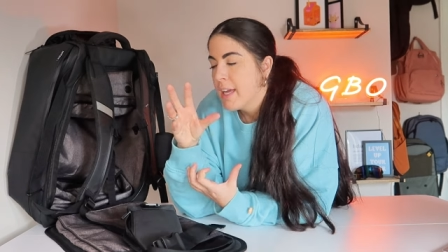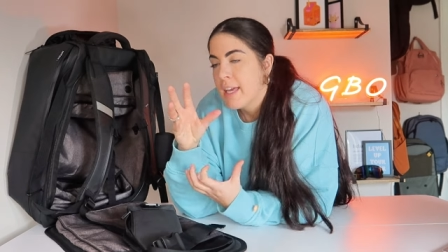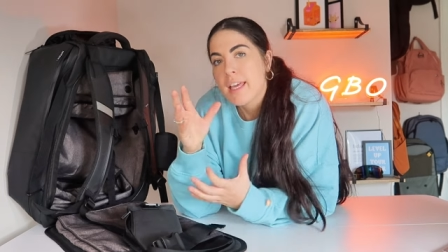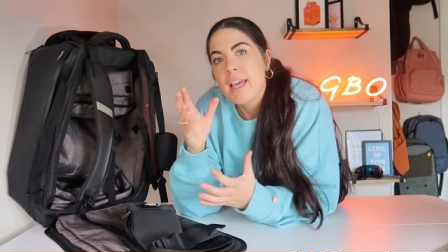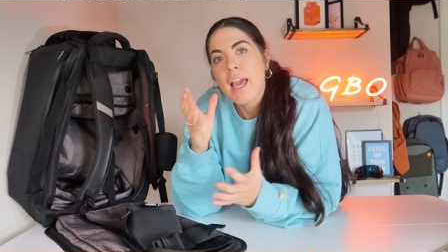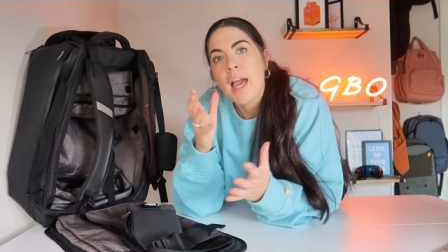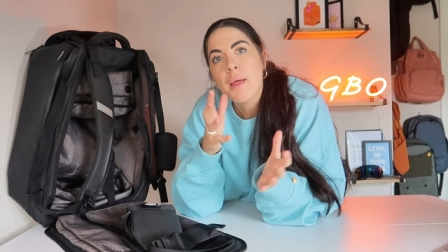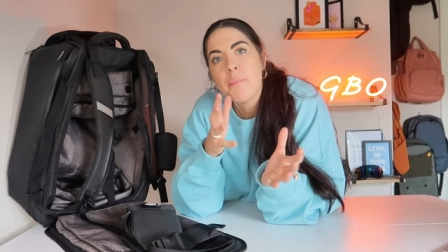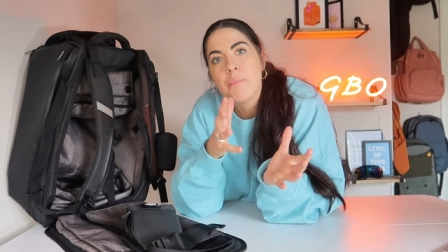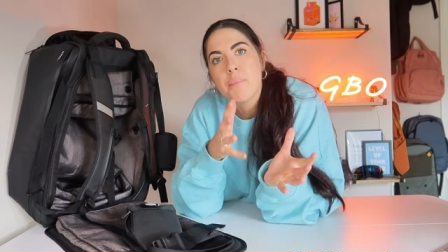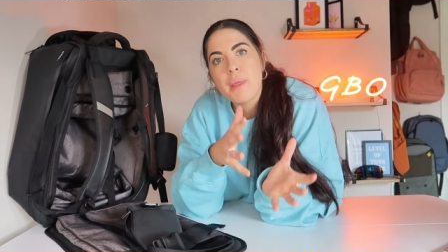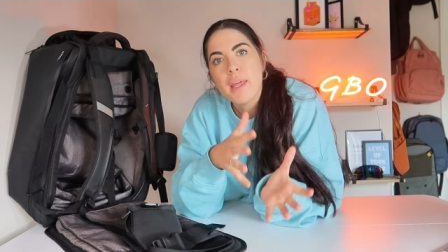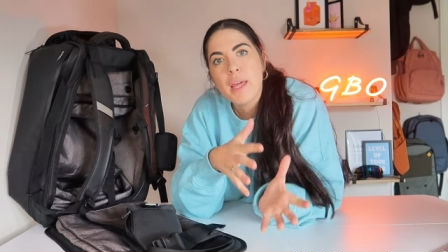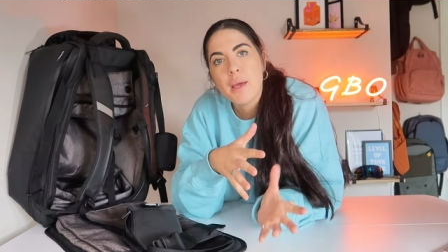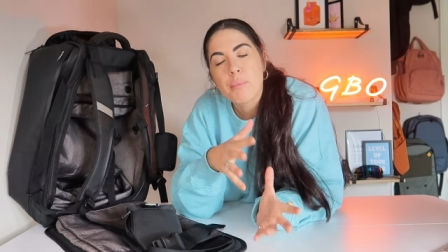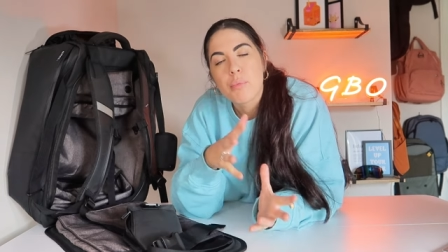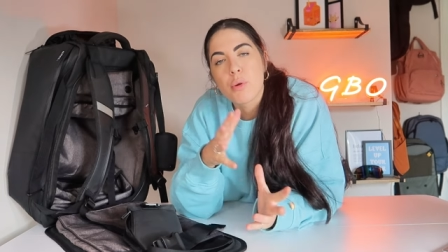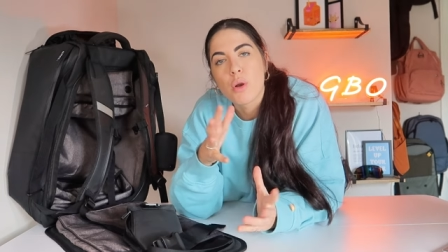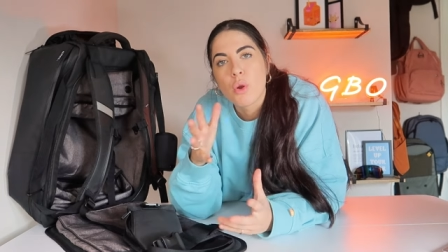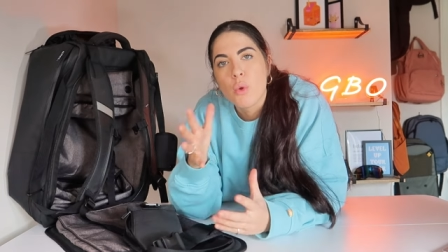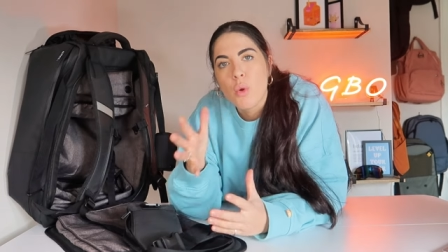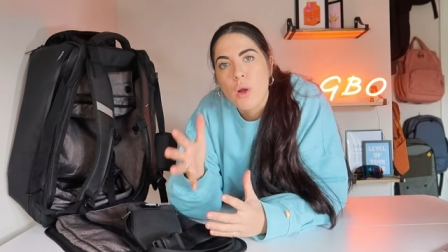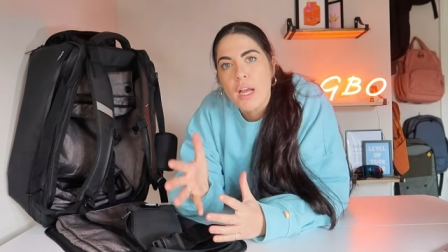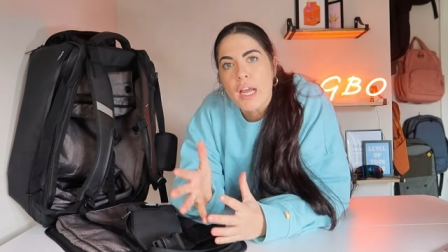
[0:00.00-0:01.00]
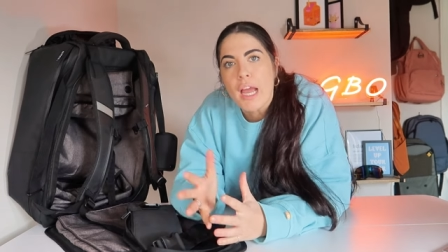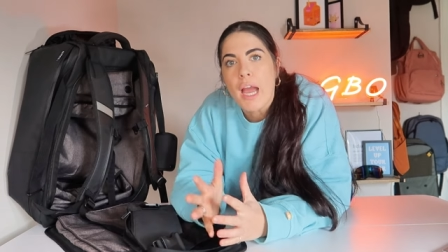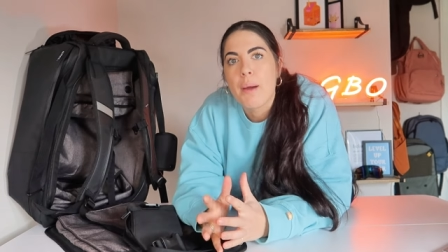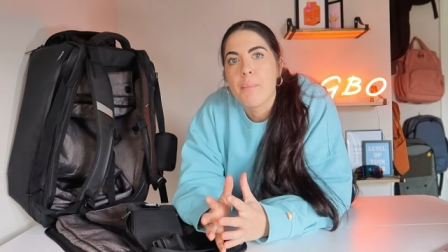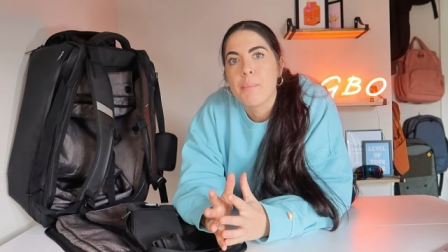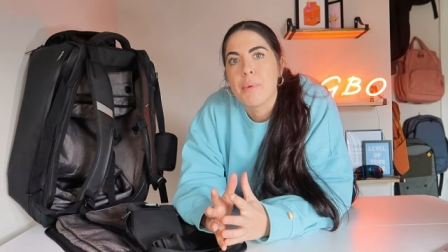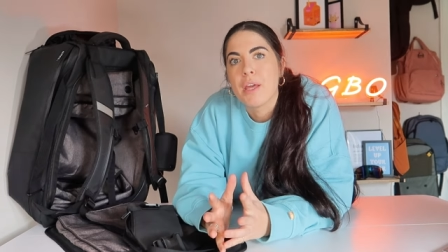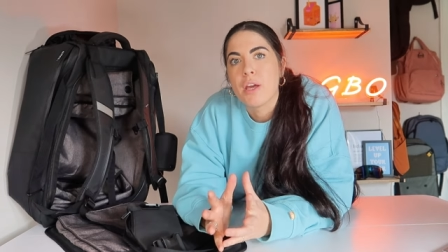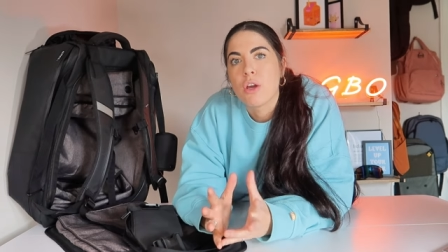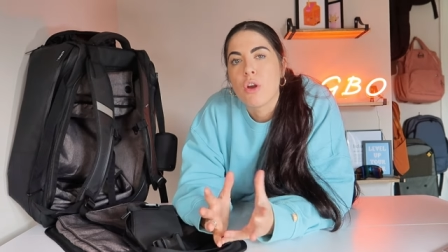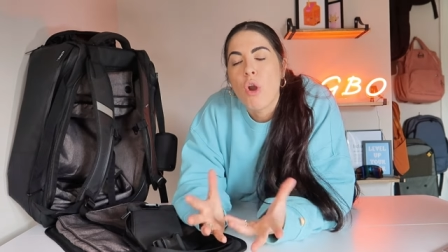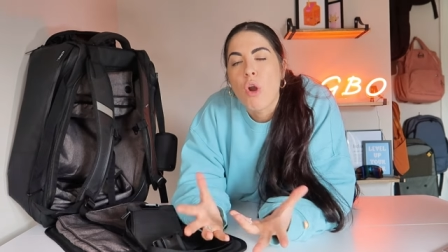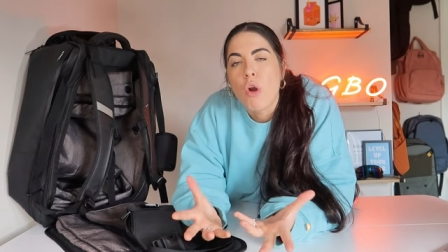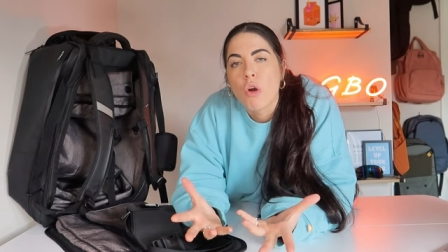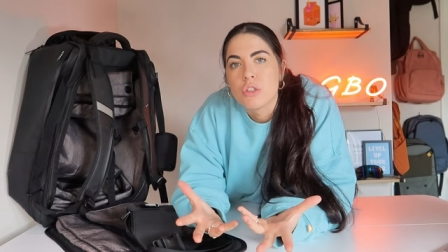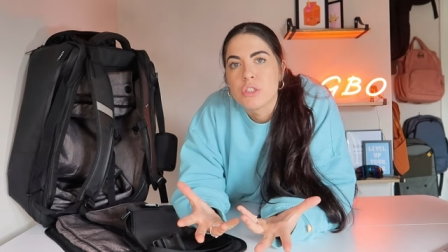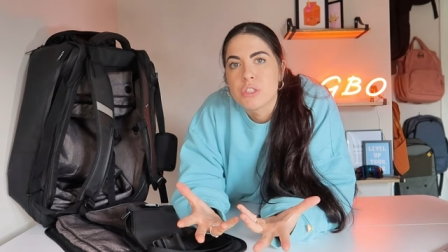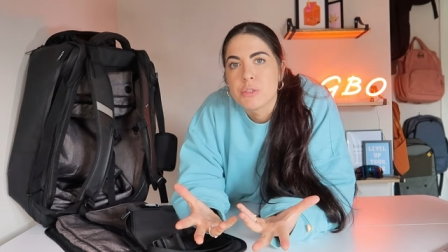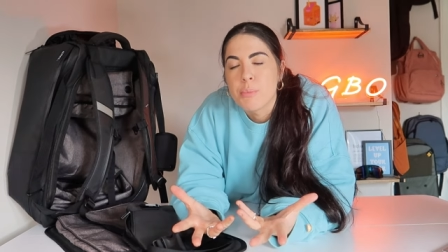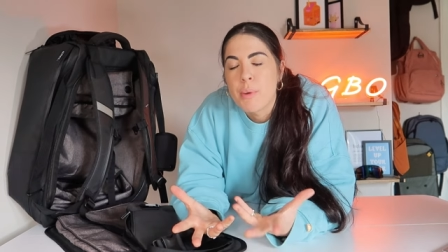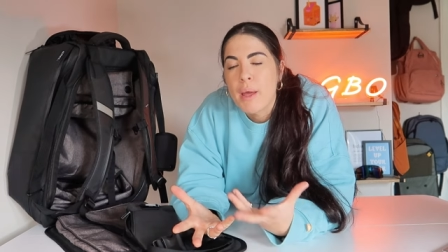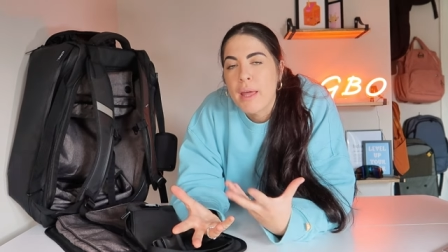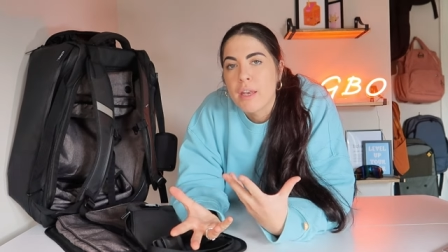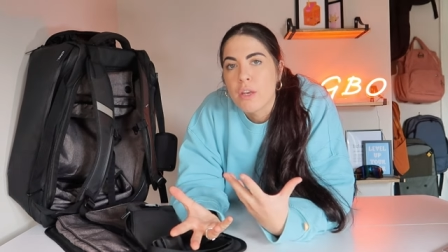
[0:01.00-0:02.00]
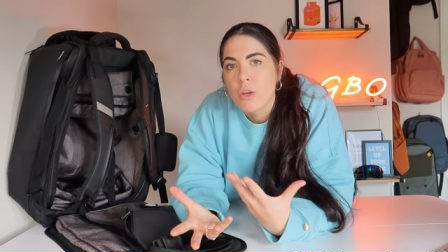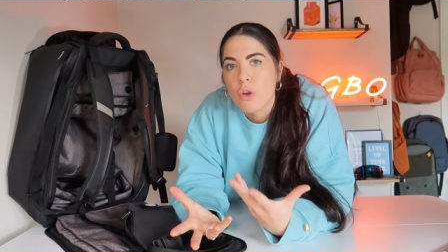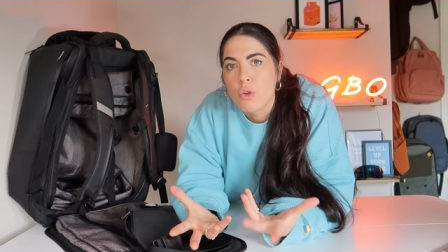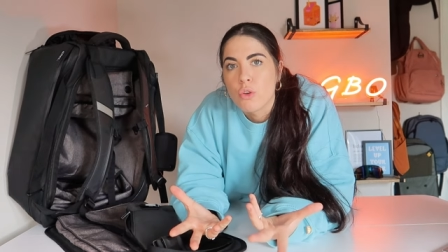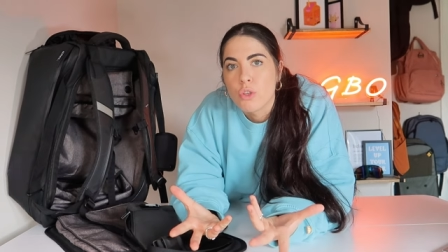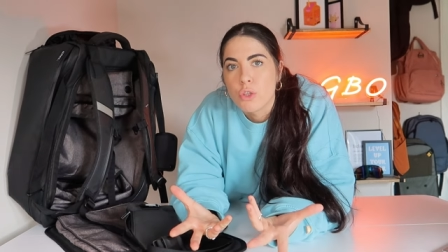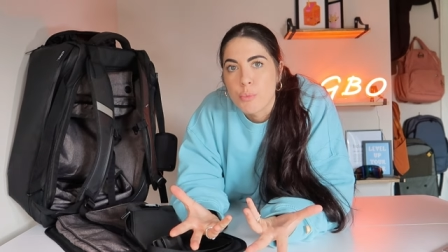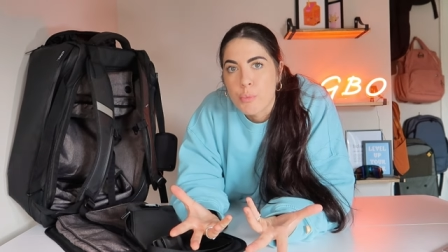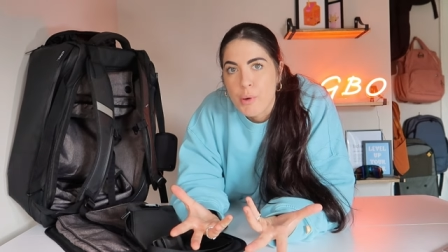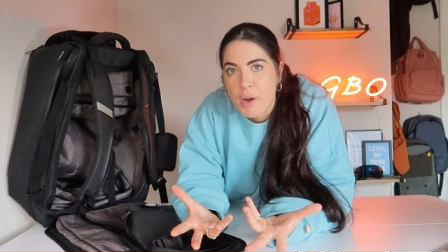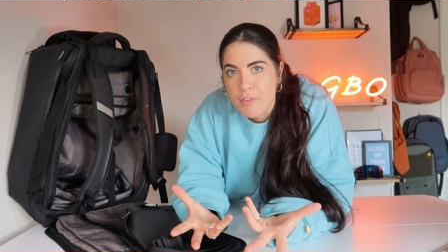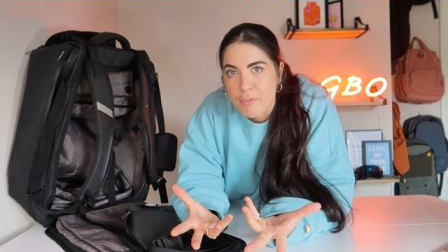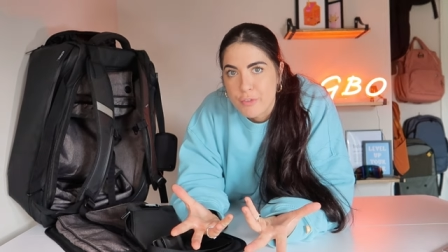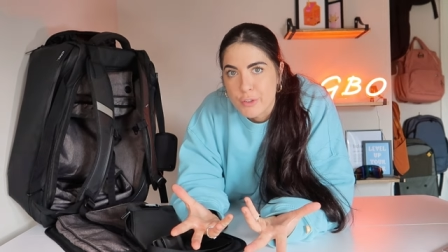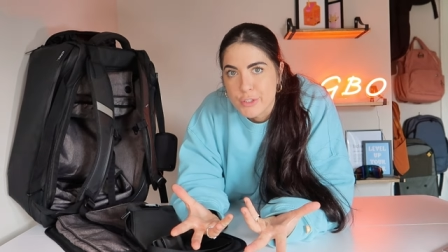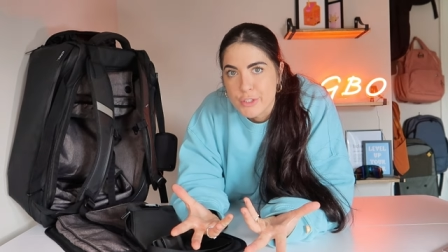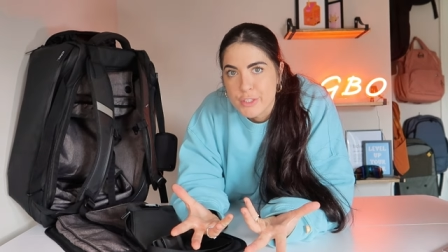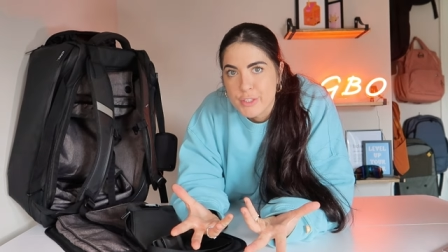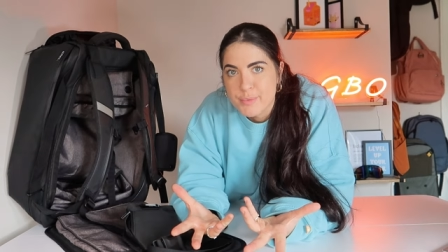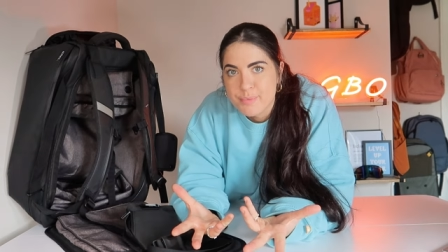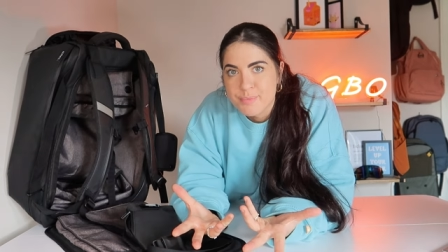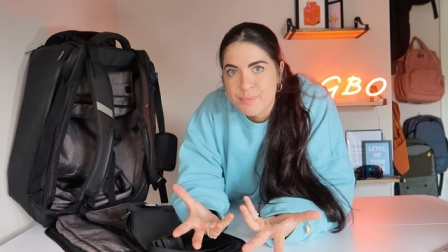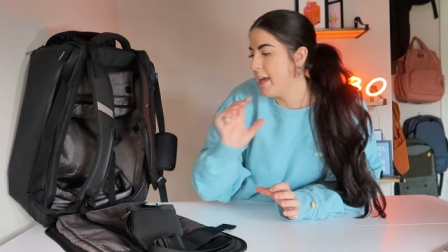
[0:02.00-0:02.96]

can be a pro and can be a con depending on your preference.